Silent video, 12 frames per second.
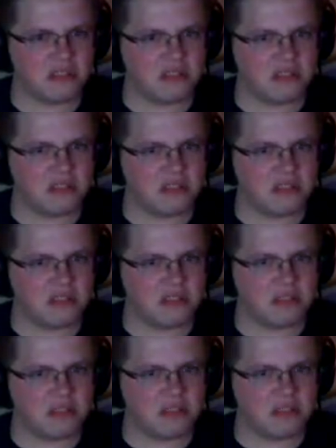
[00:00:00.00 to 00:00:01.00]

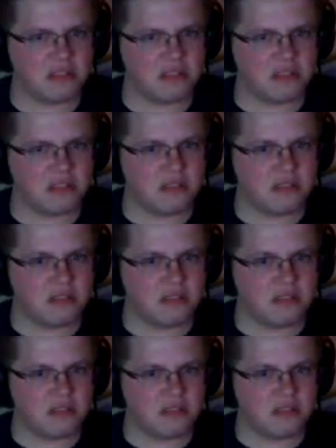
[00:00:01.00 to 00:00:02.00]

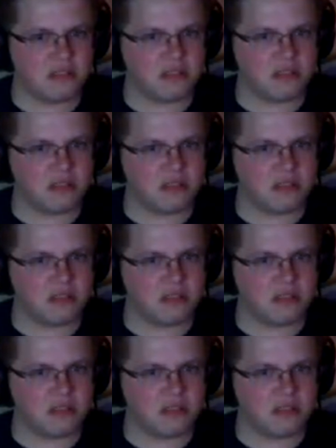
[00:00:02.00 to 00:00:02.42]
(no one is talking)